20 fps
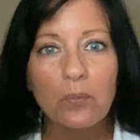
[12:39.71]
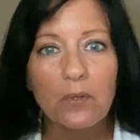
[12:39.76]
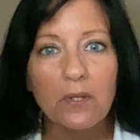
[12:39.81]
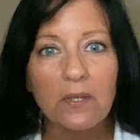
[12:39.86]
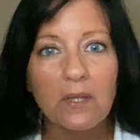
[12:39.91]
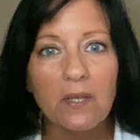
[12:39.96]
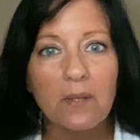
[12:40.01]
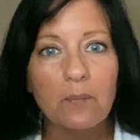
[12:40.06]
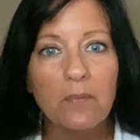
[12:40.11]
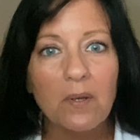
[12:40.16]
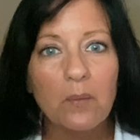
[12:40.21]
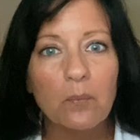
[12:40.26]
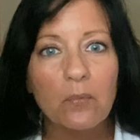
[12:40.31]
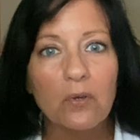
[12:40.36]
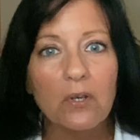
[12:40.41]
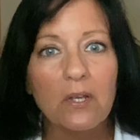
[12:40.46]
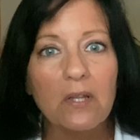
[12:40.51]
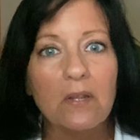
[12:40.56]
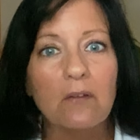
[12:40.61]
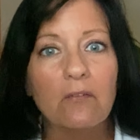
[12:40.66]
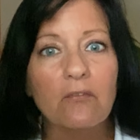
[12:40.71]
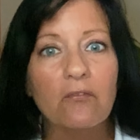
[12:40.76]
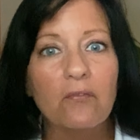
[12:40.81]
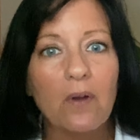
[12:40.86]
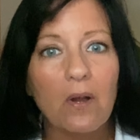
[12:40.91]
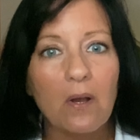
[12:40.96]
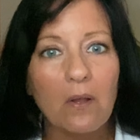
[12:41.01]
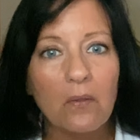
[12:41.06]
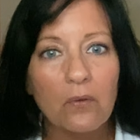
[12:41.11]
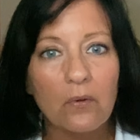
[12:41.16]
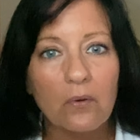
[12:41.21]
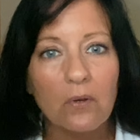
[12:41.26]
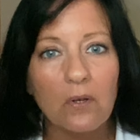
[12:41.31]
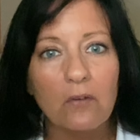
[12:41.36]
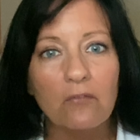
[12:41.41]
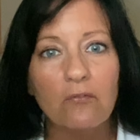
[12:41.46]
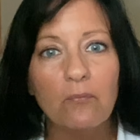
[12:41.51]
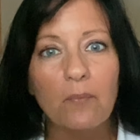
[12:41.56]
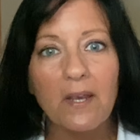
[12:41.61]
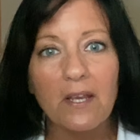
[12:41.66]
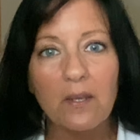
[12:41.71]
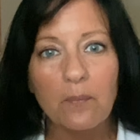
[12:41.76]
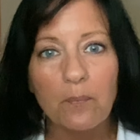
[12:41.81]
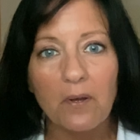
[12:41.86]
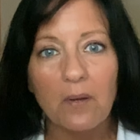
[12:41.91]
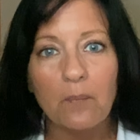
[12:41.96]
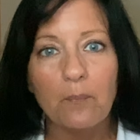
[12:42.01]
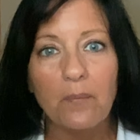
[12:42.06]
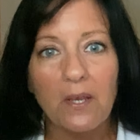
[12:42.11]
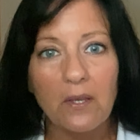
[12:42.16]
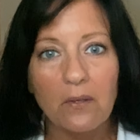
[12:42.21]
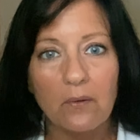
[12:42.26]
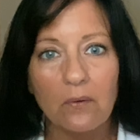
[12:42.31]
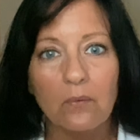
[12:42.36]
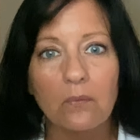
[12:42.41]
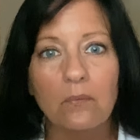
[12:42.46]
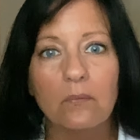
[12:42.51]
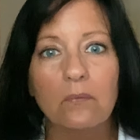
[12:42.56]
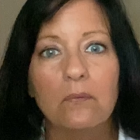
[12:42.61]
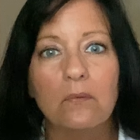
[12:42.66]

Bloodline member and the father of Mike Pompeo,